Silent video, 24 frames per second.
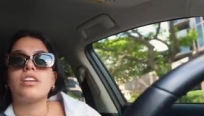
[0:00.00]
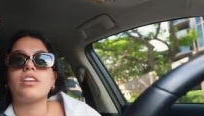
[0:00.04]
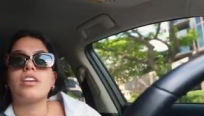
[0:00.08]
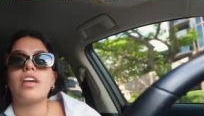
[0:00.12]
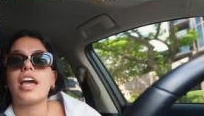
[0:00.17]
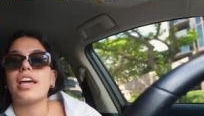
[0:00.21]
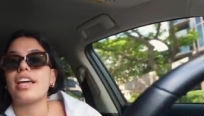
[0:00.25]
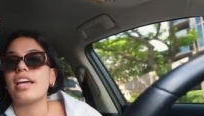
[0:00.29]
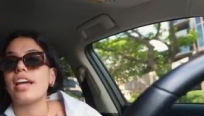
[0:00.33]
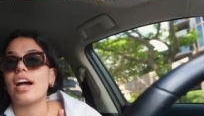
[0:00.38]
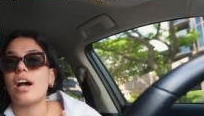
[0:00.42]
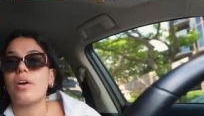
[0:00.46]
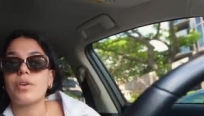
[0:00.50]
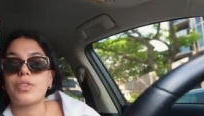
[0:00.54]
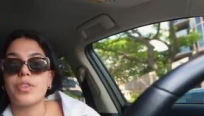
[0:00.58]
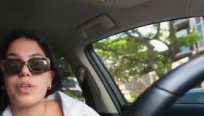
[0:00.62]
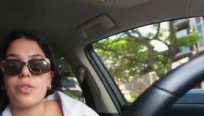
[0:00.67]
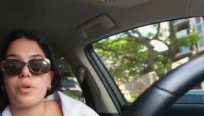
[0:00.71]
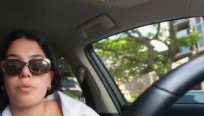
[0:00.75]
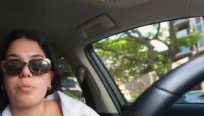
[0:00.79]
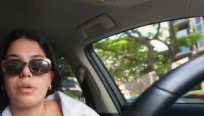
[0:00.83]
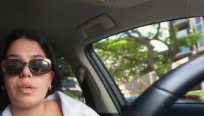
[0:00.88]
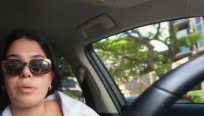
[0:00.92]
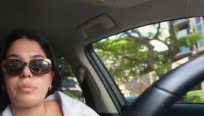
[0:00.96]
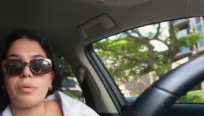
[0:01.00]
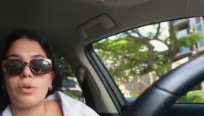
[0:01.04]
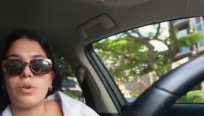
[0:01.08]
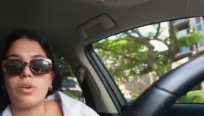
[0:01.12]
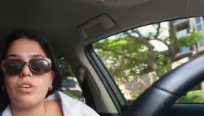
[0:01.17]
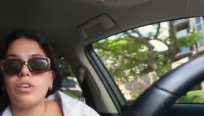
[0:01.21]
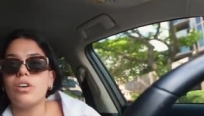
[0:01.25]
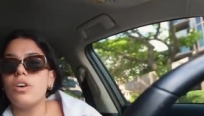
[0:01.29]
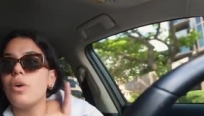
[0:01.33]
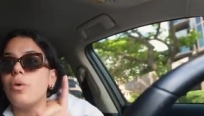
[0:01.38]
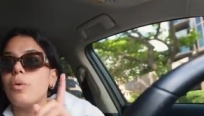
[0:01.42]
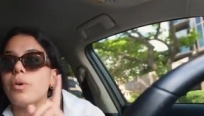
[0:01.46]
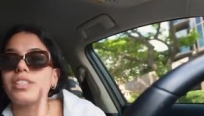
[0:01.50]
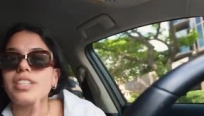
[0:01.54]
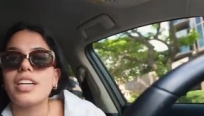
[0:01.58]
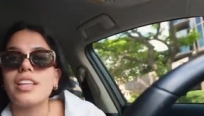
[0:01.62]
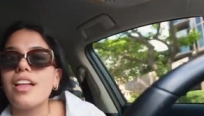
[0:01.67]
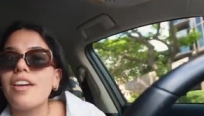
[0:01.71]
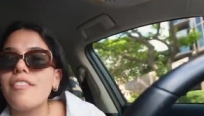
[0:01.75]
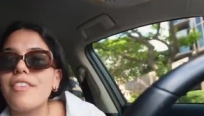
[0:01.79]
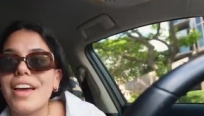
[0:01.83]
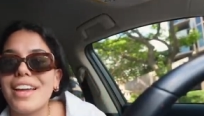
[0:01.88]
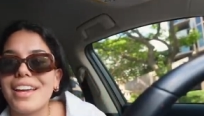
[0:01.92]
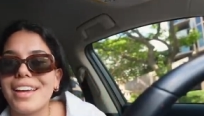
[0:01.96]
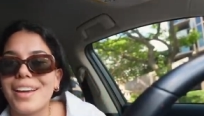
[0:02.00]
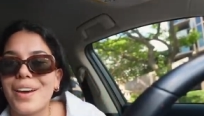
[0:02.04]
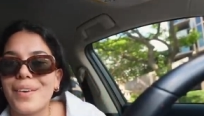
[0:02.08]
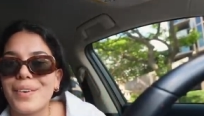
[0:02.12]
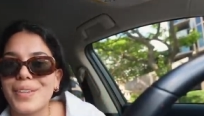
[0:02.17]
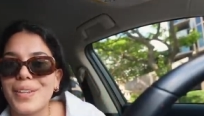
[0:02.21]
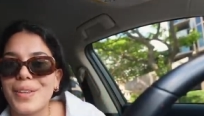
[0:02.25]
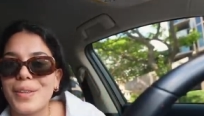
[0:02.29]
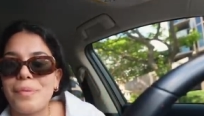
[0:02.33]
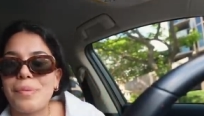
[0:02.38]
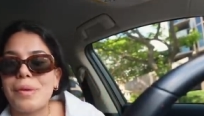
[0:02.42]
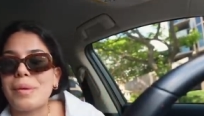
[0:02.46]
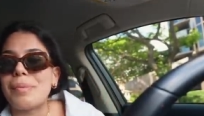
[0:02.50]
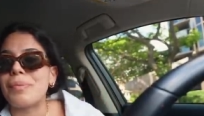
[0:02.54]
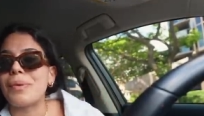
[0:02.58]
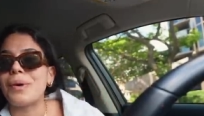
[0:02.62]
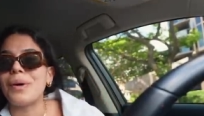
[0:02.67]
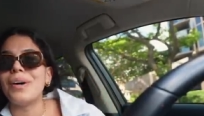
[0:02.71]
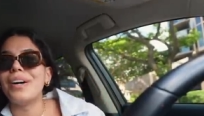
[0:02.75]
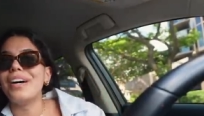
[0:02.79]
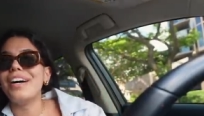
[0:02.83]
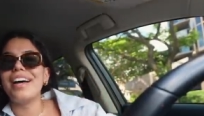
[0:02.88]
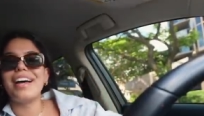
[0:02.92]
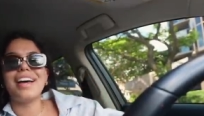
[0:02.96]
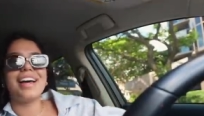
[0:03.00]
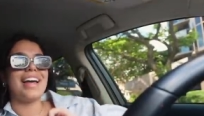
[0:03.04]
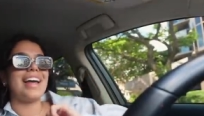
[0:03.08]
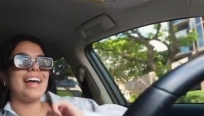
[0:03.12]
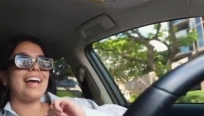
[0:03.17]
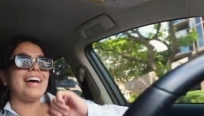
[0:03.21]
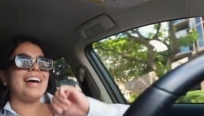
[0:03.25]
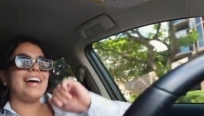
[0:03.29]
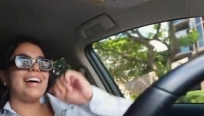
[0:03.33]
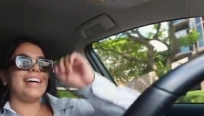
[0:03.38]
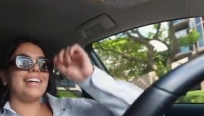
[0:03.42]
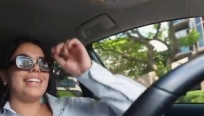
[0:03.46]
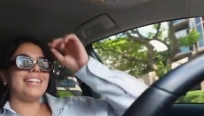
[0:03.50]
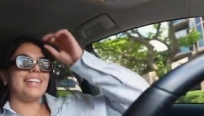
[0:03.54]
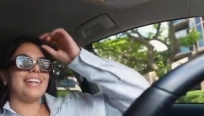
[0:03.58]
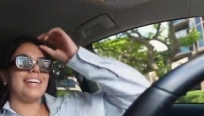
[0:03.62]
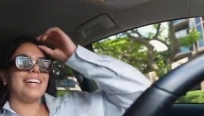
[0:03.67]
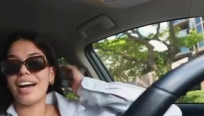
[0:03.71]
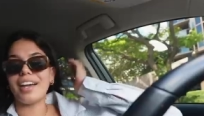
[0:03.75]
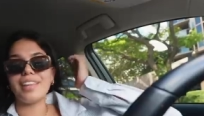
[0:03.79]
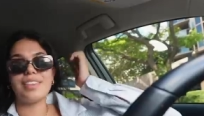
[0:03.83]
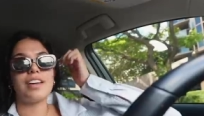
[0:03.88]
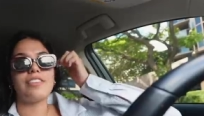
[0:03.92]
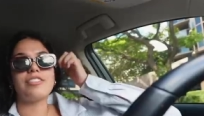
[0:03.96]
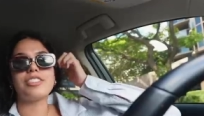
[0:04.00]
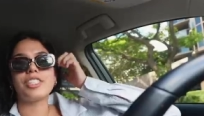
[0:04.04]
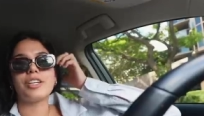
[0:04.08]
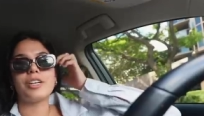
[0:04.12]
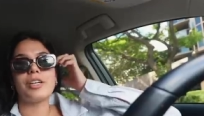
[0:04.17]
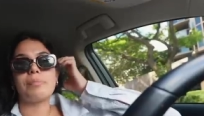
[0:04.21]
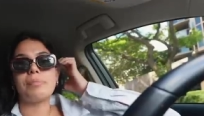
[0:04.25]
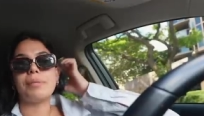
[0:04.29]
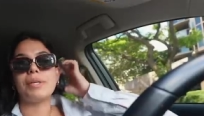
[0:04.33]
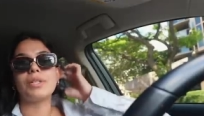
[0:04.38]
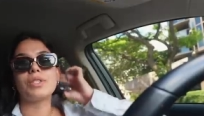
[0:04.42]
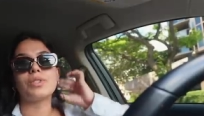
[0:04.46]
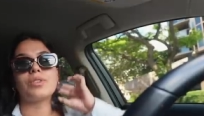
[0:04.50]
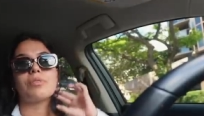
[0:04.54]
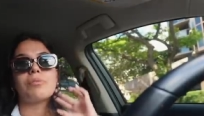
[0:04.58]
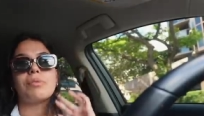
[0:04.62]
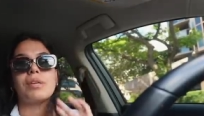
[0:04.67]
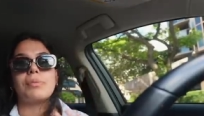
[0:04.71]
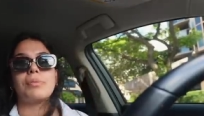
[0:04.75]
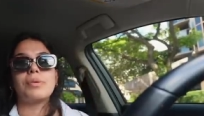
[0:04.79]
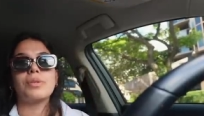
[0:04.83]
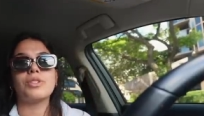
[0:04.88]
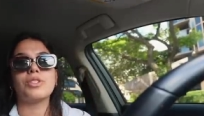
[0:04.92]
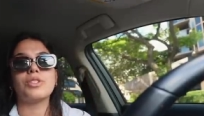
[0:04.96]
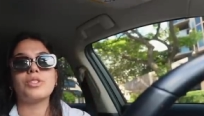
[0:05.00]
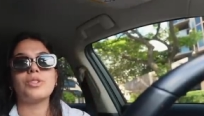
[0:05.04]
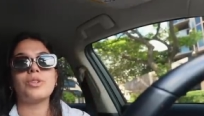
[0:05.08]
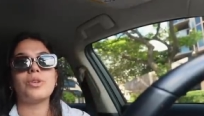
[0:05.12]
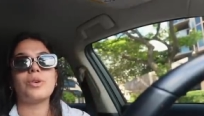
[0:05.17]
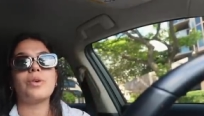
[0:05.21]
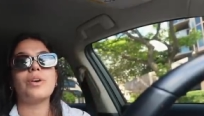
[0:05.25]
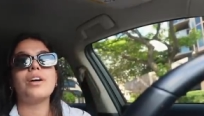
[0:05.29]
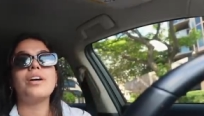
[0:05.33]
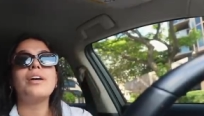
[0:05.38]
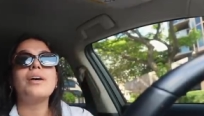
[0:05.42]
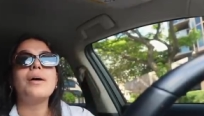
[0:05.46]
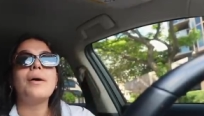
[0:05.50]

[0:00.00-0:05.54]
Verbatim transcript: hanging out with other people, which I love hanging out with other people, and I love sharing meals with people too.